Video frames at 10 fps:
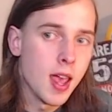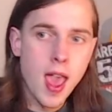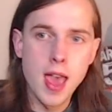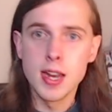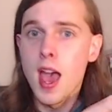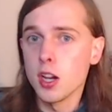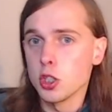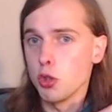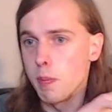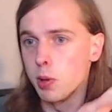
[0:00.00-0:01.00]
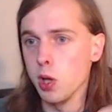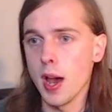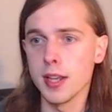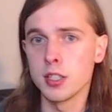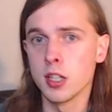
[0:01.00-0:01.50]
And how do you apply
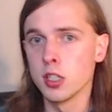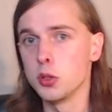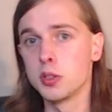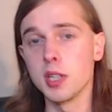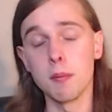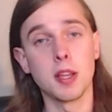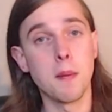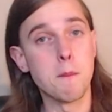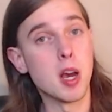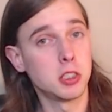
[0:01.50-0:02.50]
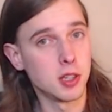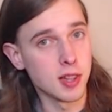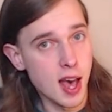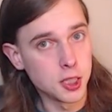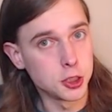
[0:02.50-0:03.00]
it to something much
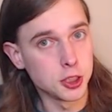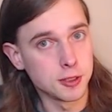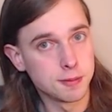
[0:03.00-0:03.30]
larger?